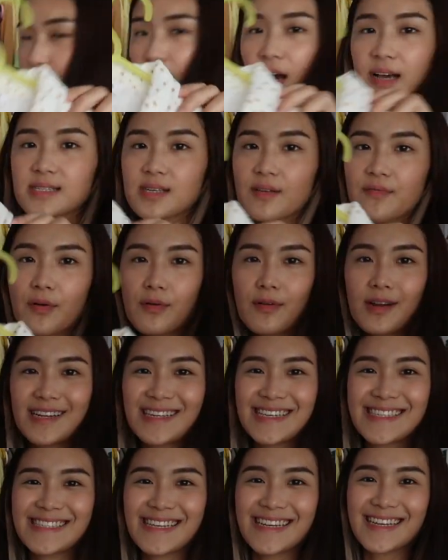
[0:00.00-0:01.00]
guys have
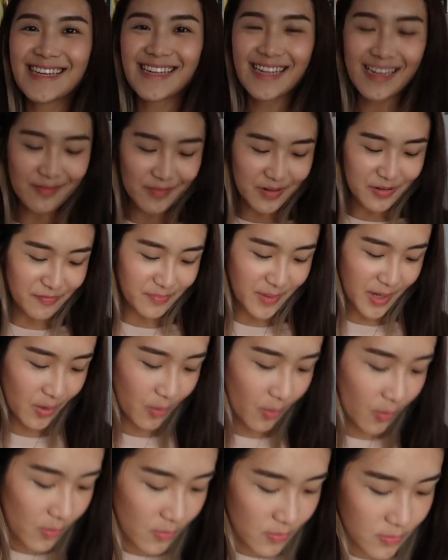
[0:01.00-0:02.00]
already seen it in one of my
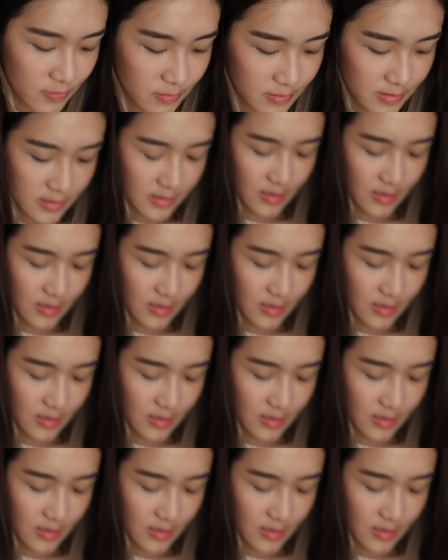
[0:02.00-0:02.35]
hauls.